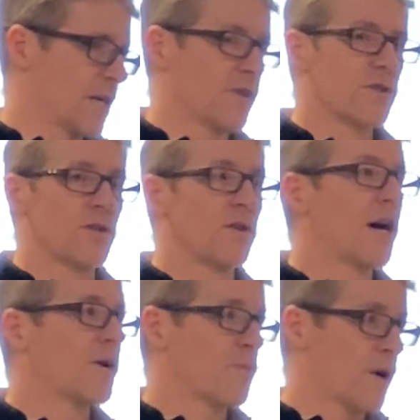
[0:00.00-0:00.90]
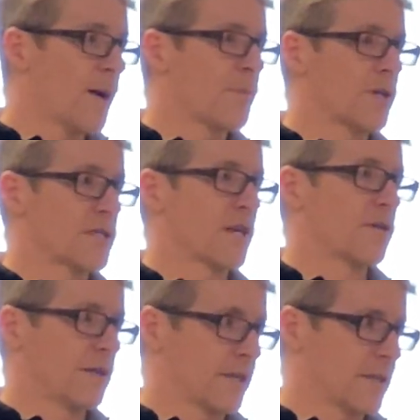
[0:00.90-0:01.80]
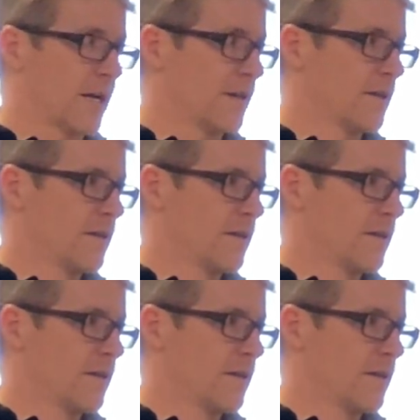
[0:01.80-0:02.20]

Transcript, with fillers: And there's a lot of properties that are like that,